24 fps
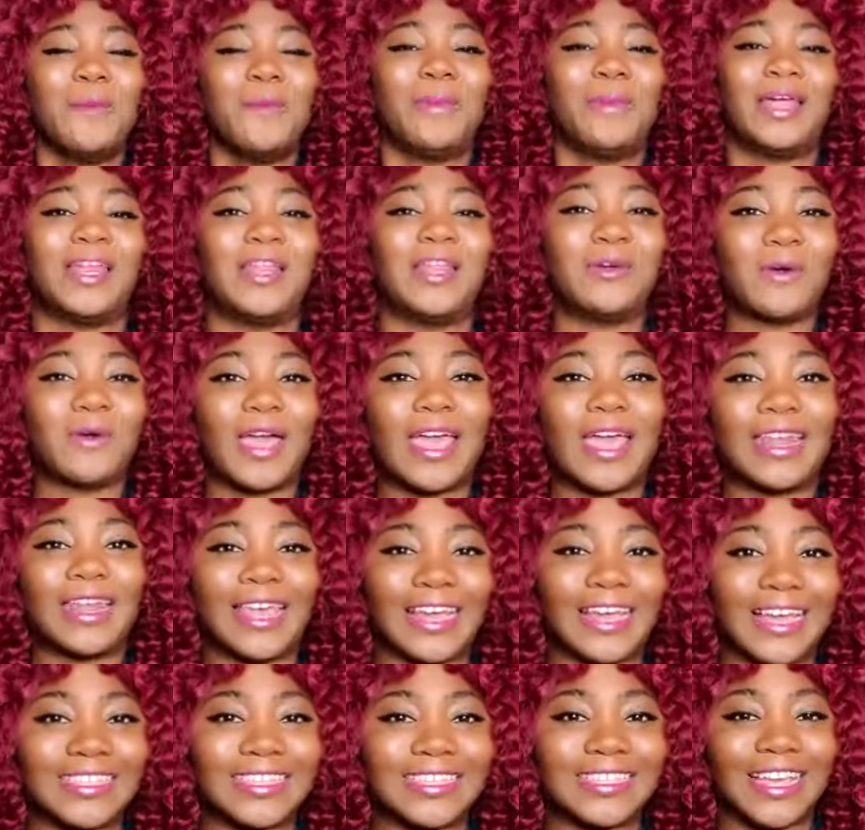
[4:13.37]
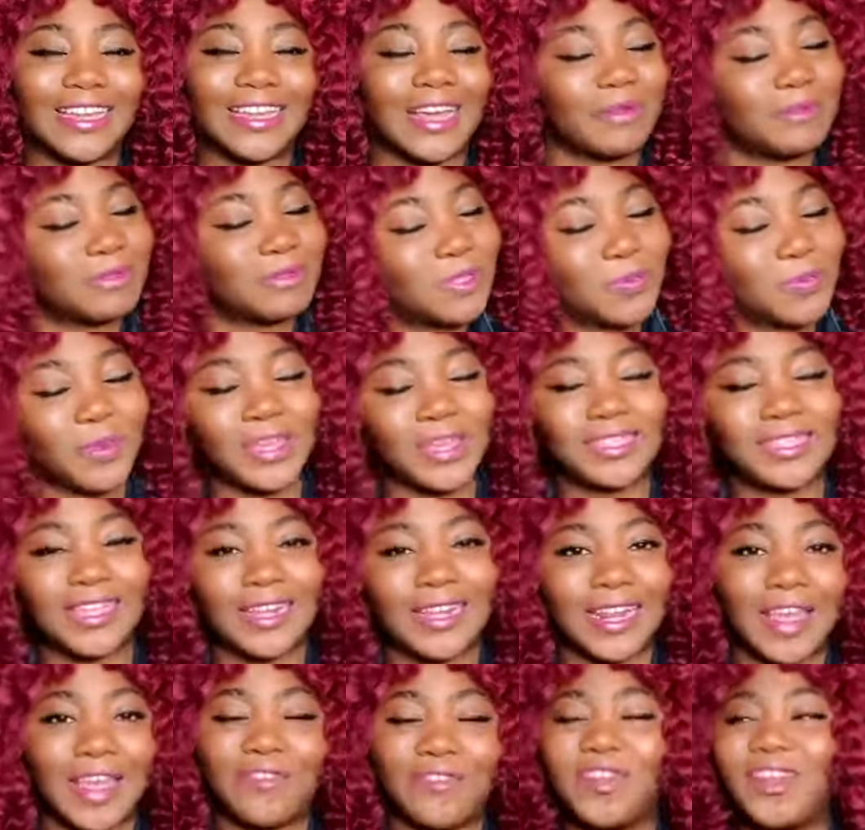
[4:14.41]
But anyway, like I said, I'm super
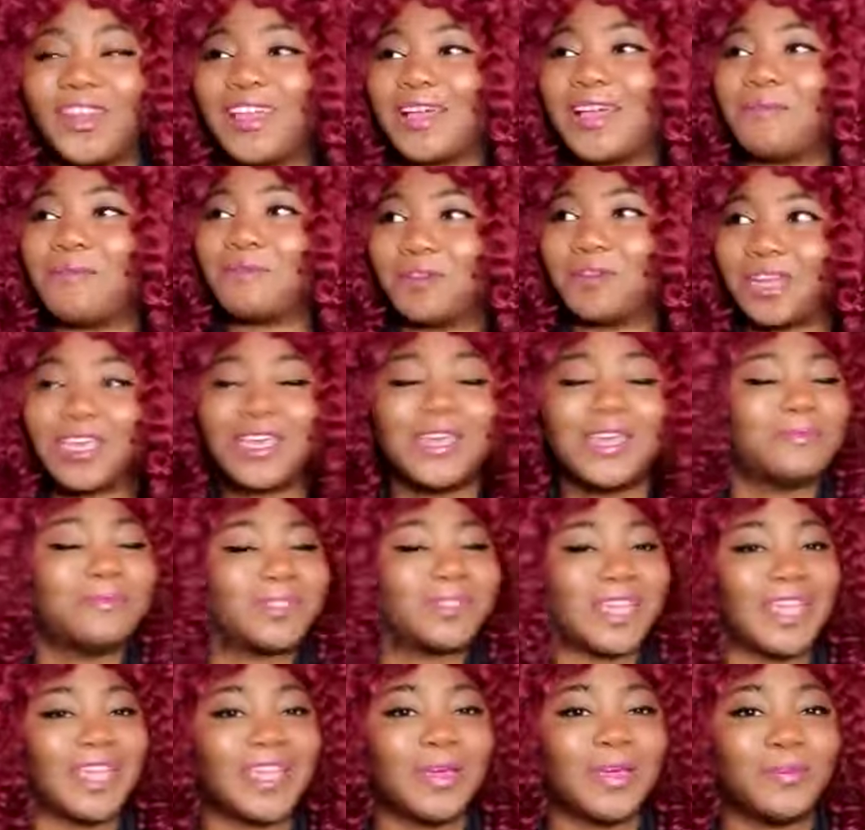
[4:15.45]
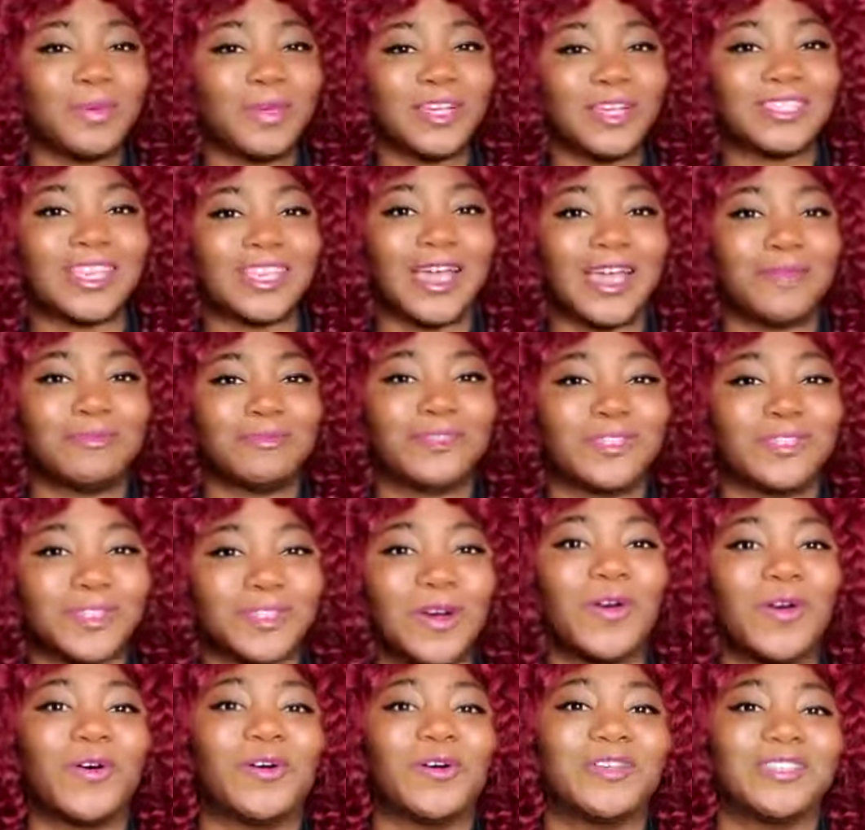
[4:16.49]
excited. I feel like I'm going to keep saying it because I'm
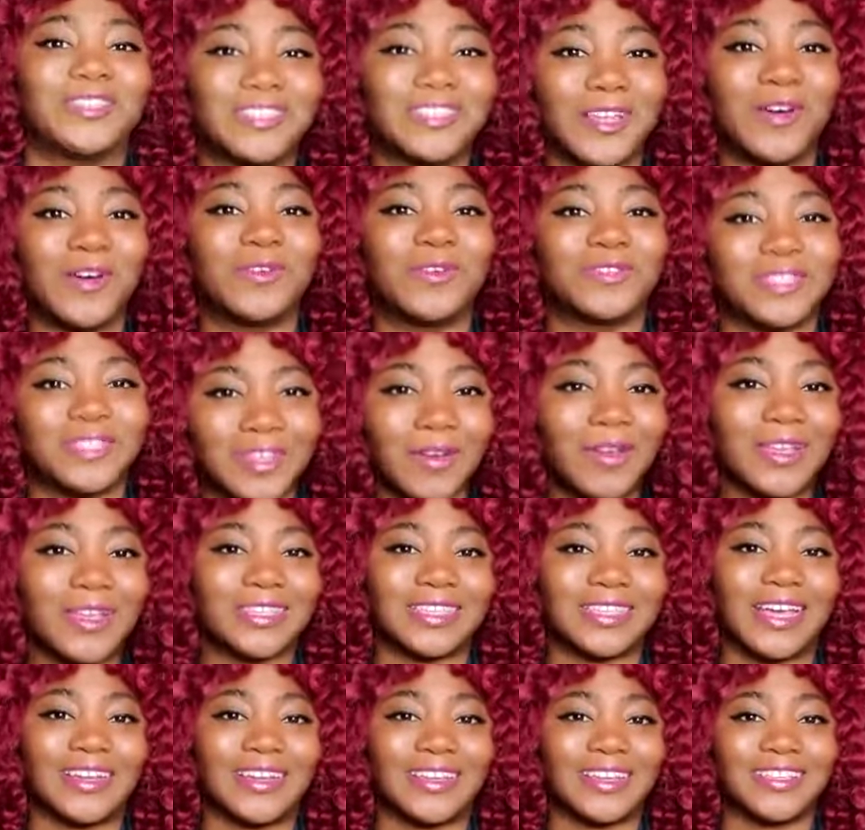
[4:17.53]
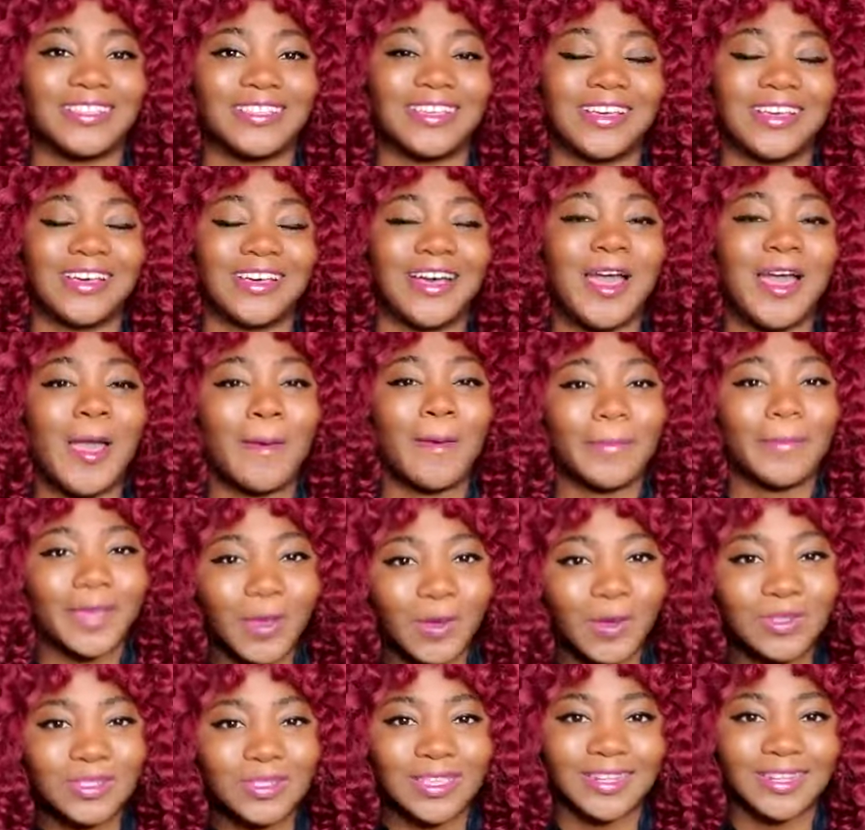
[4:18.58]
so excited to be
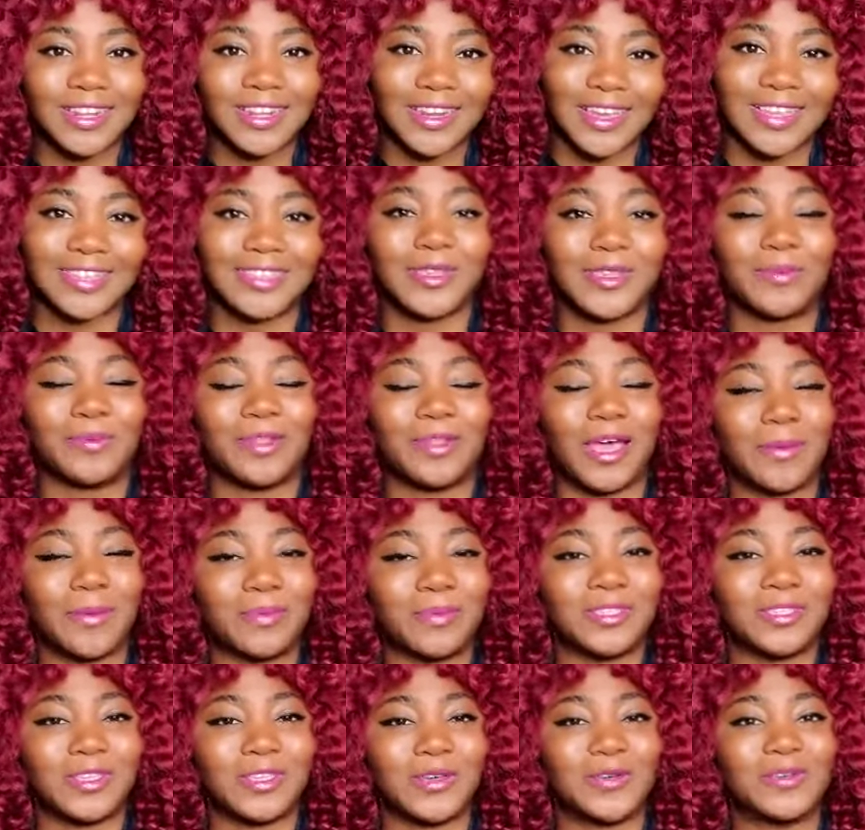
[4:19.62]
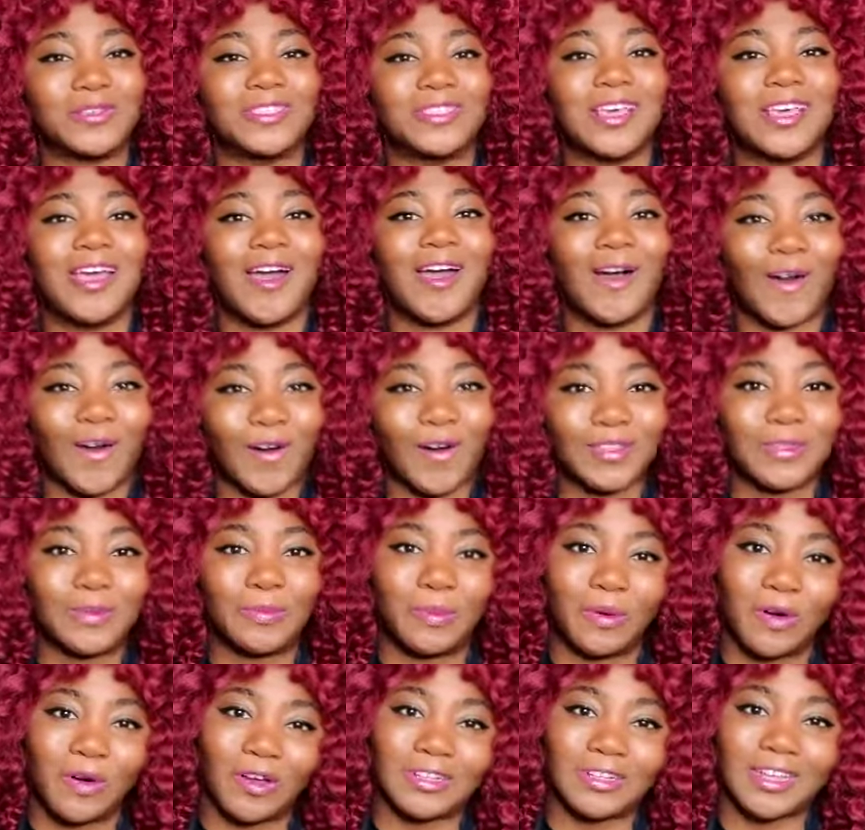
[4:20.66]
hosting the next couple of episodes on the
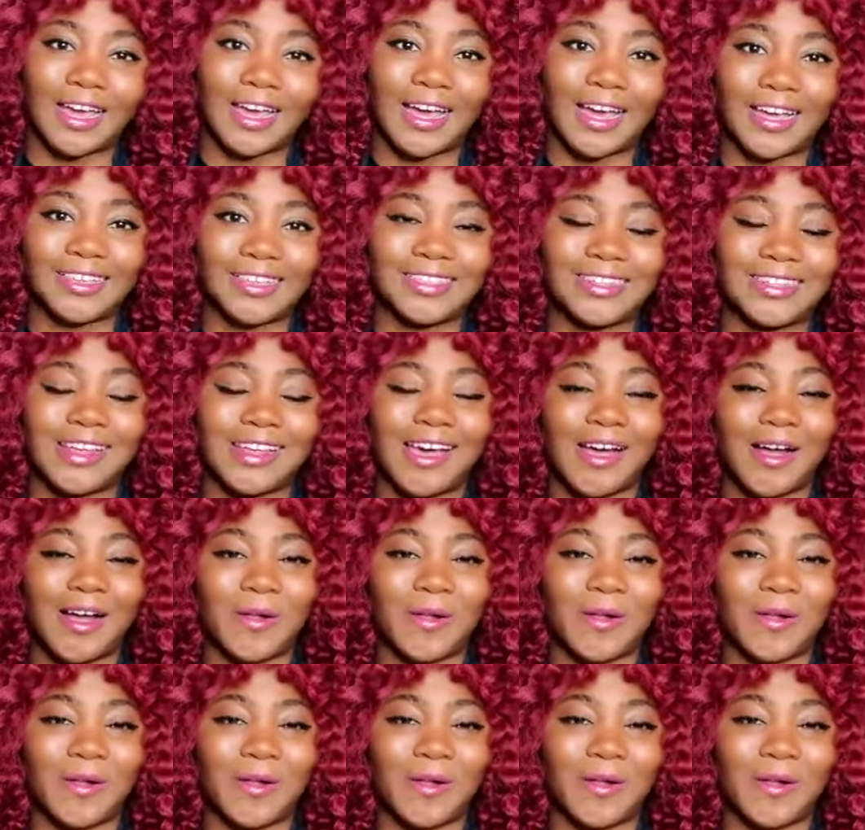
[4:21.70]
podcast.